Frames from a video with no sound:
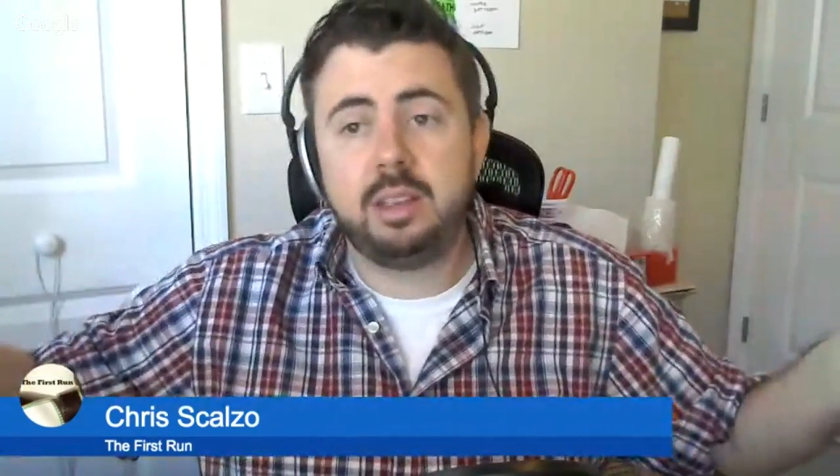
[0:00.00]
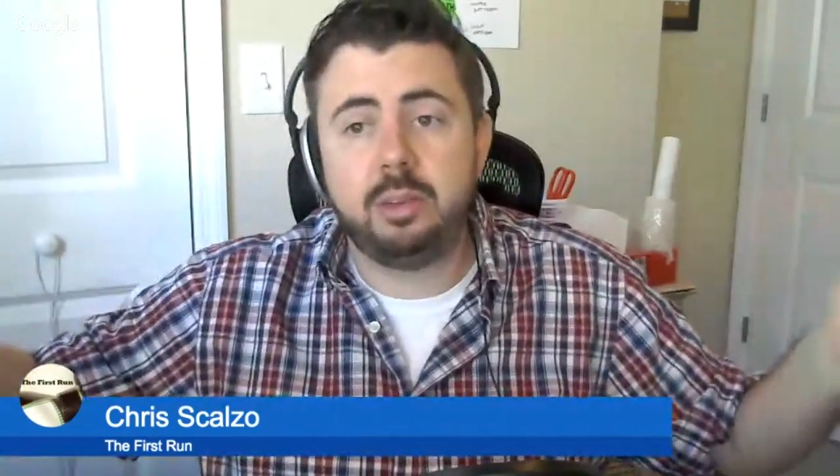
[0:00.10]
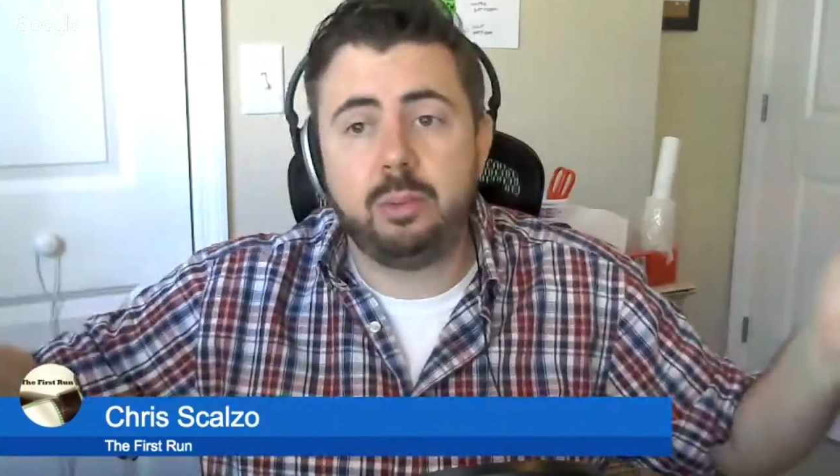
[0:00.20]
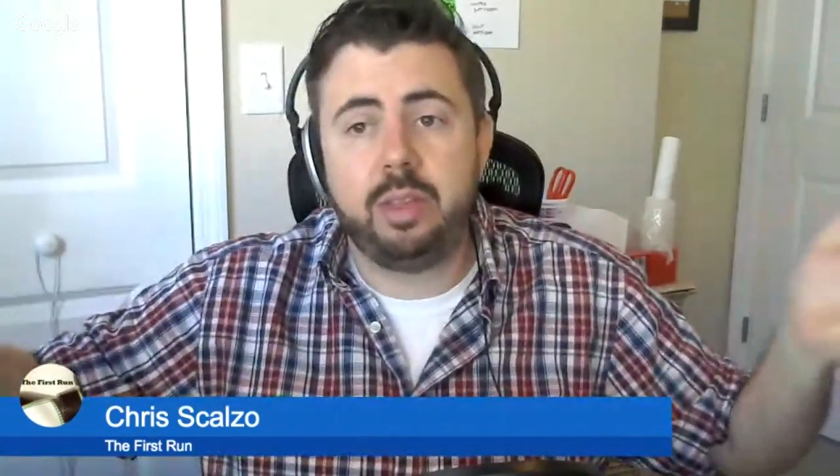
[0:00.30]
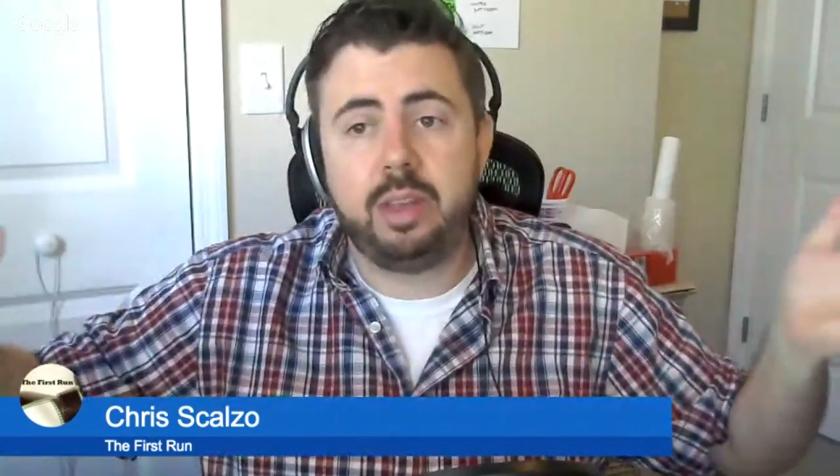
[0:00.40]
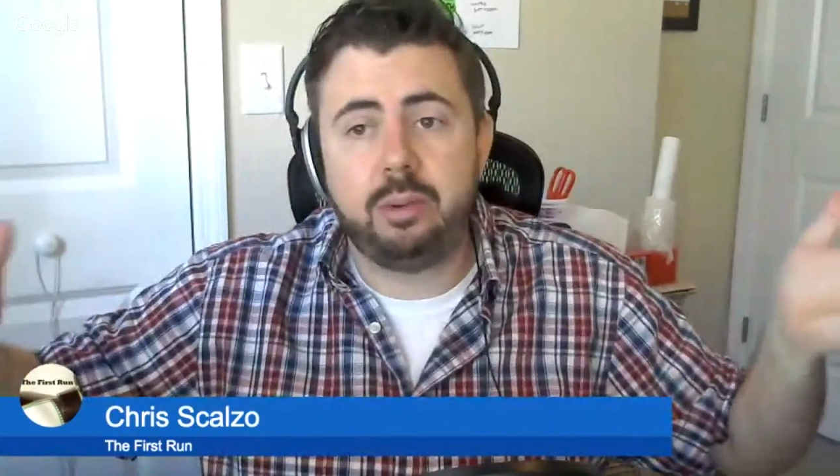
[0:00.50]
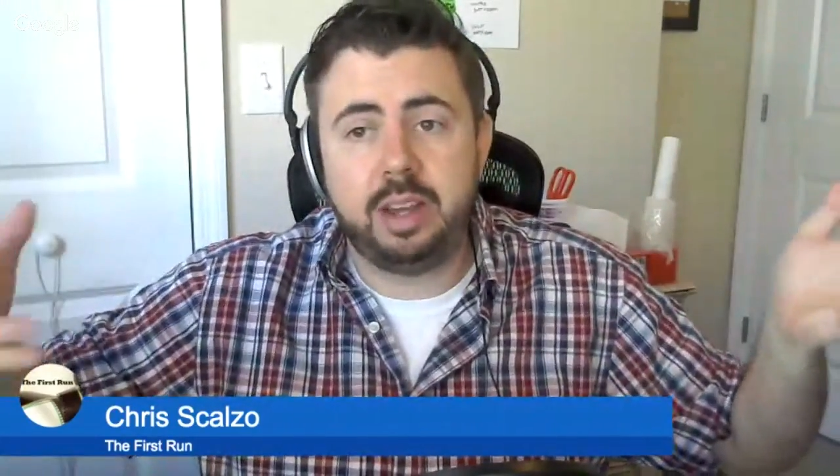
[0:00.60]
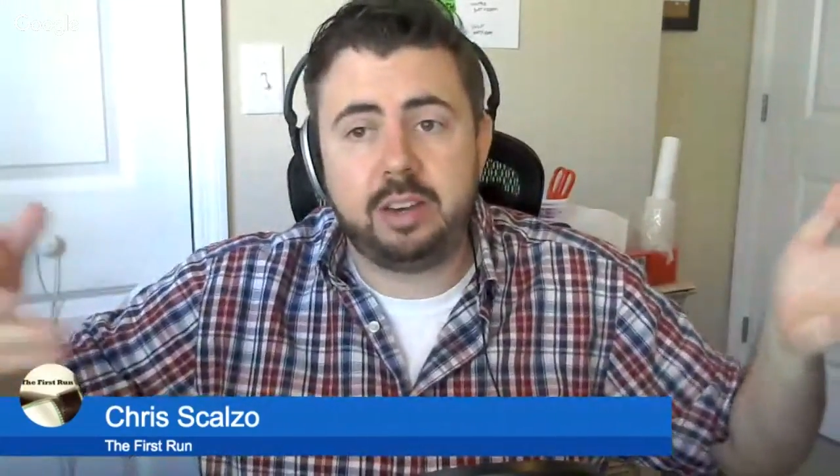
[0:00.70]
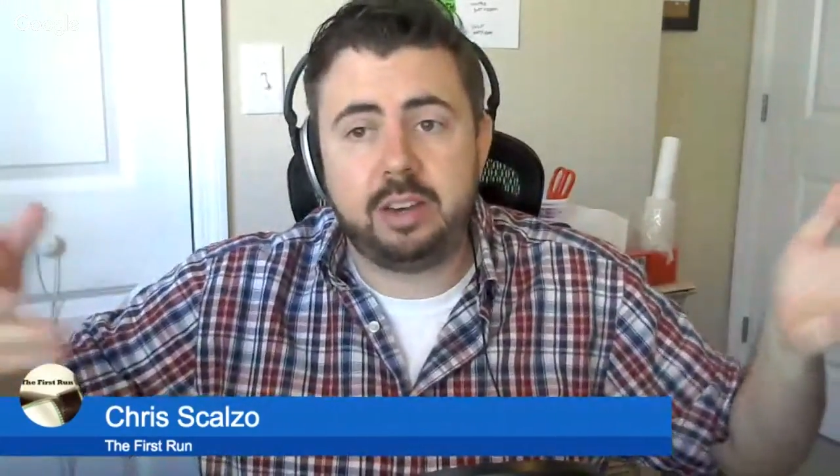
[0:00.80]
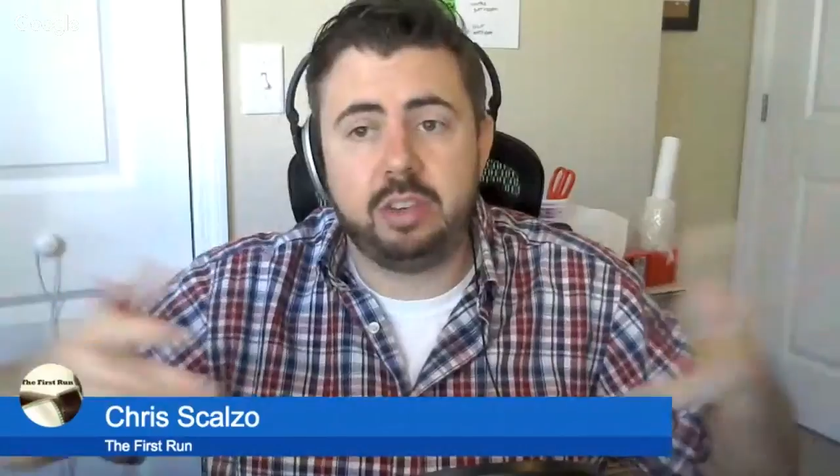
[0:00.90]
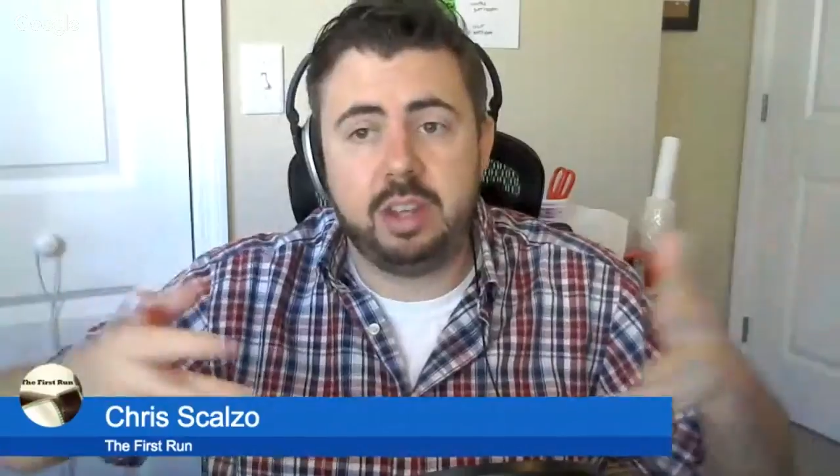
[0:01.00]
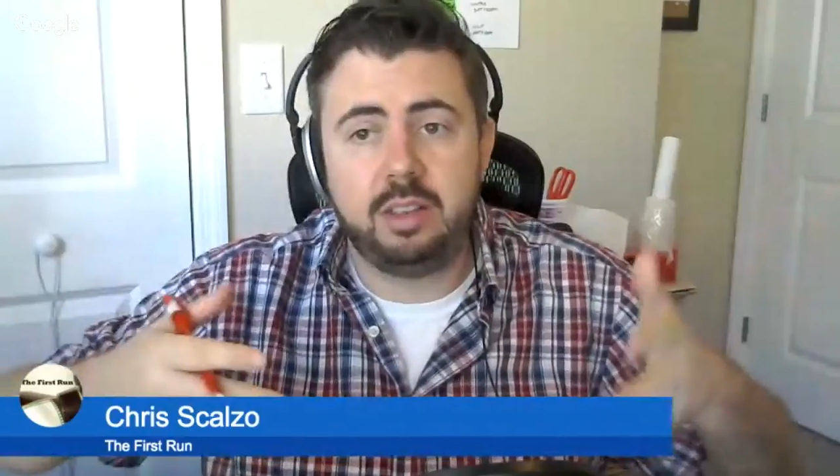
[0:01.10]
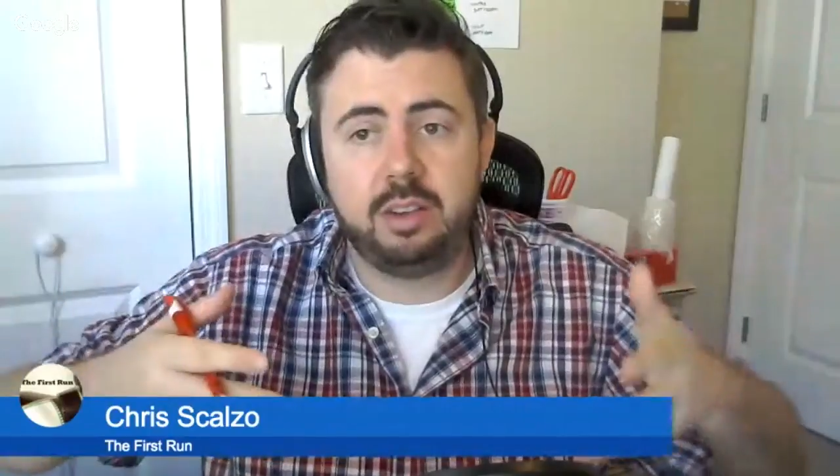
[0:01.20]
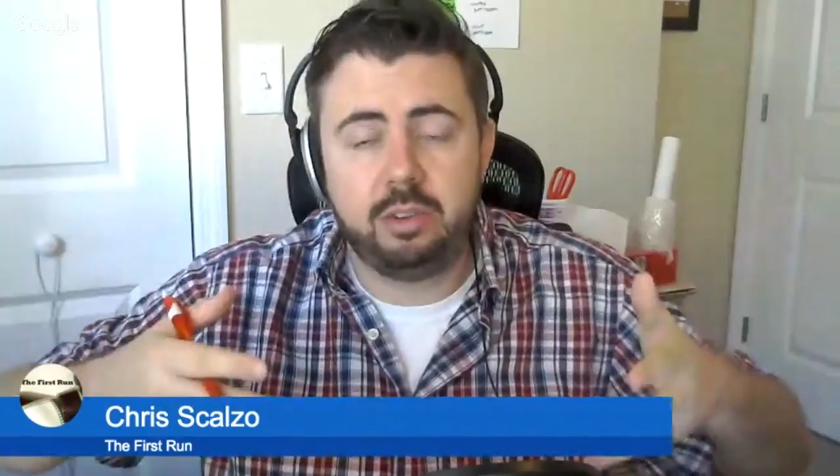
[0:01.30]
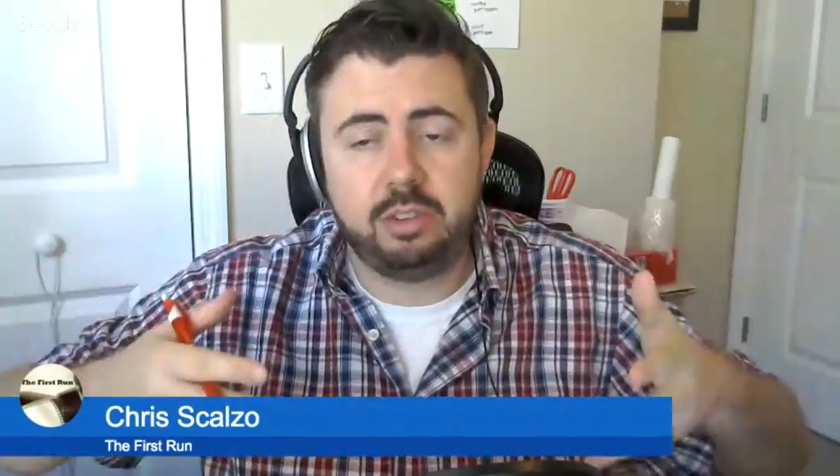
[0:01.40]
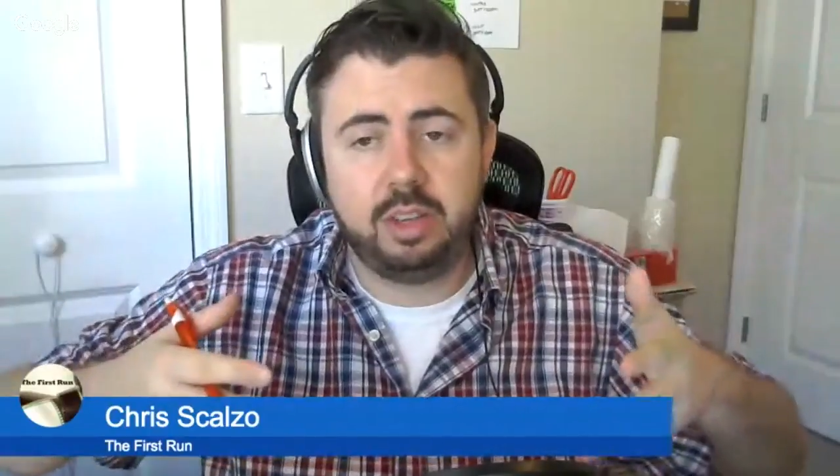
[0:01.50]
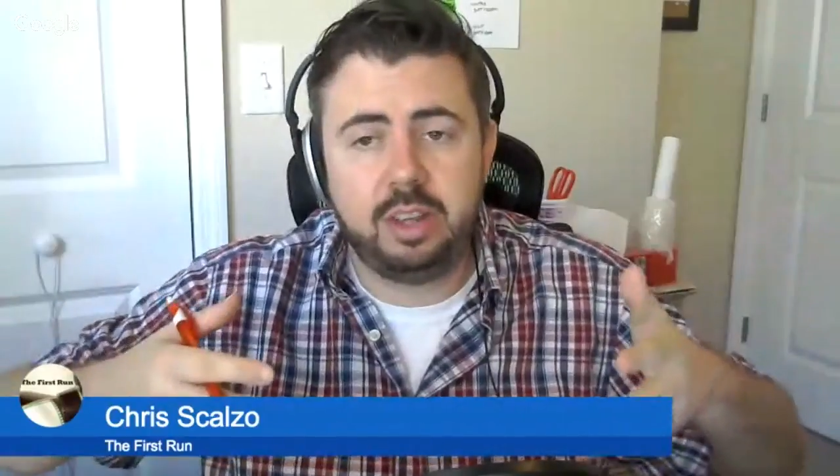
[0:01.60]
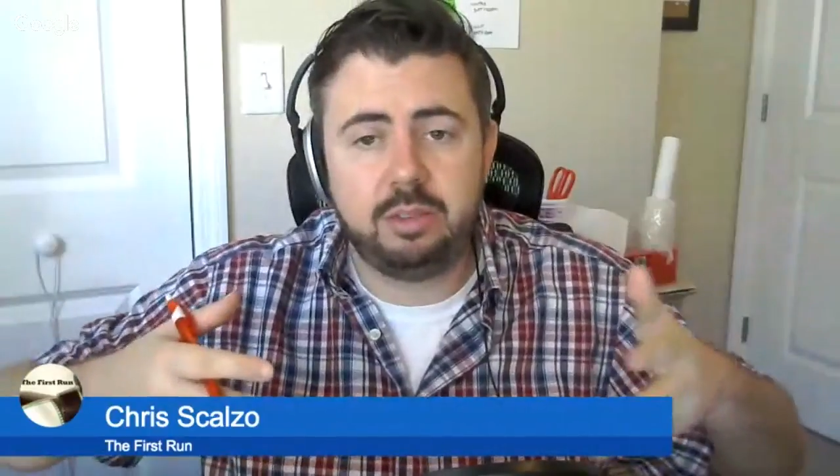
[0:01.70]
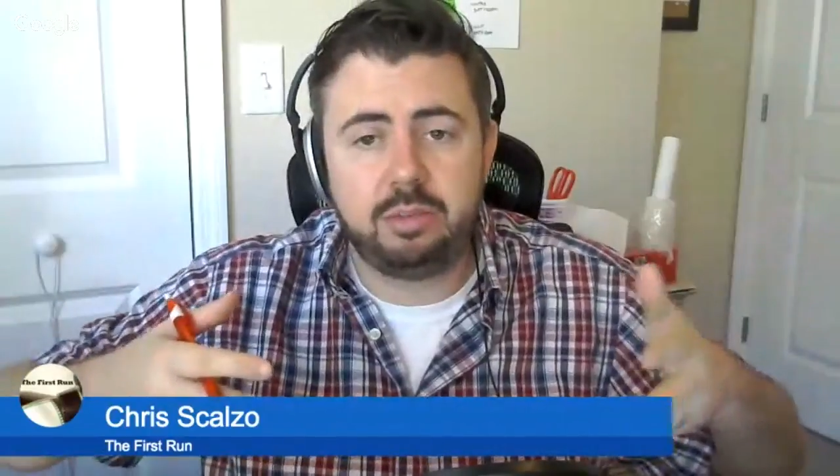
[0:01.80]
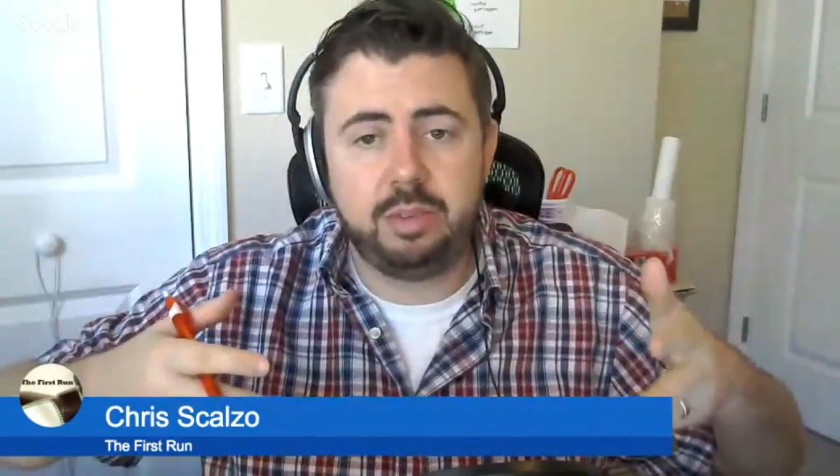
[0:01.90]
the one that was actually in the original
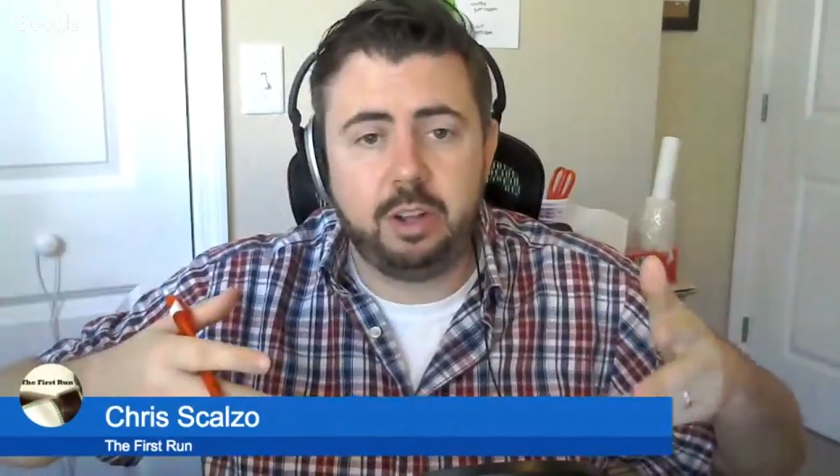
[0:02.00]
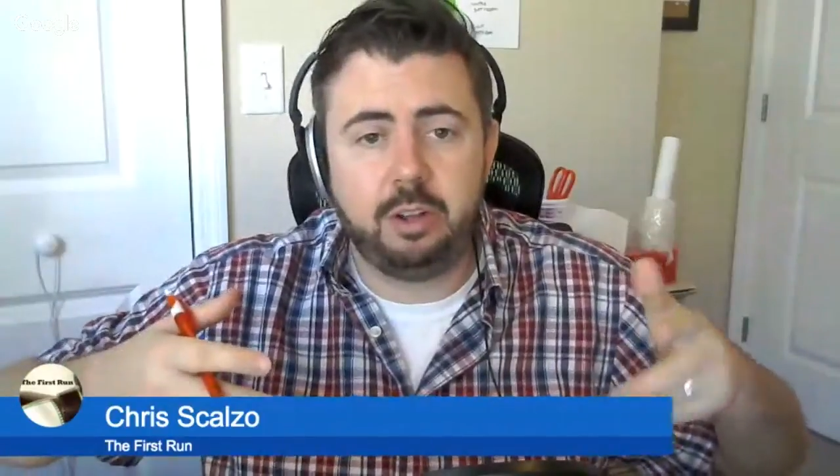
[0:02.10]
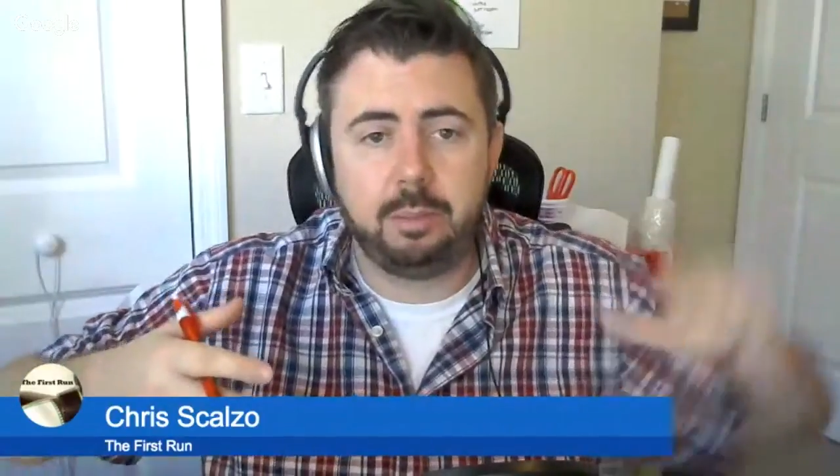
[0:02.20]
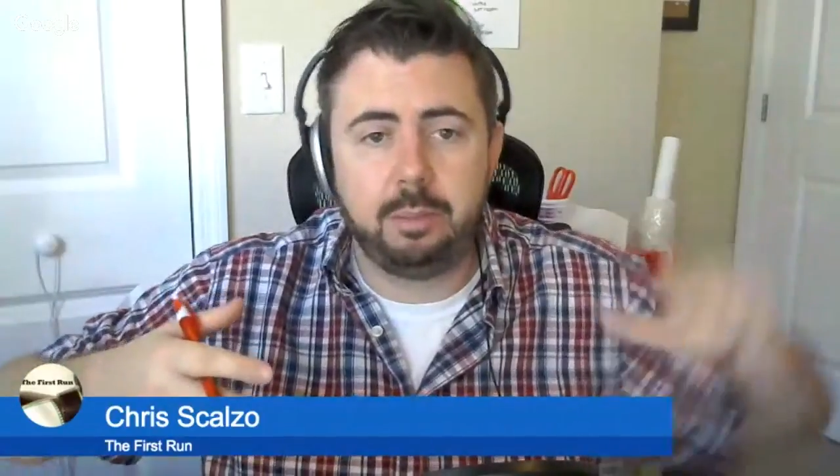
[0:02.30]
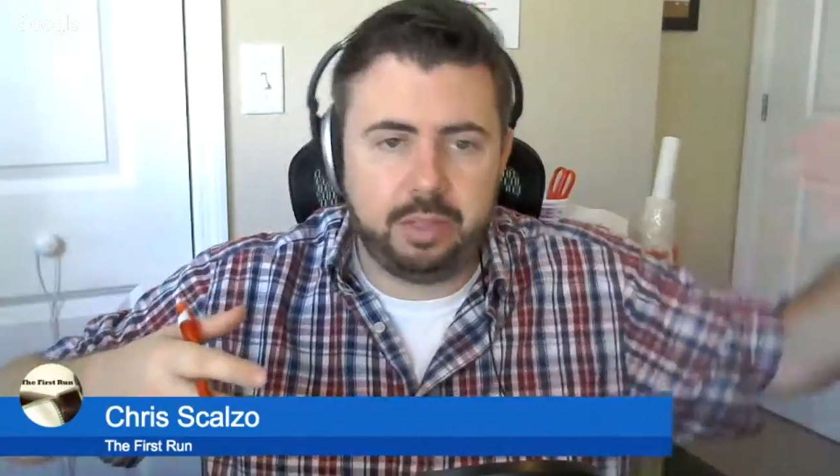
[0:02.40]
Alien film,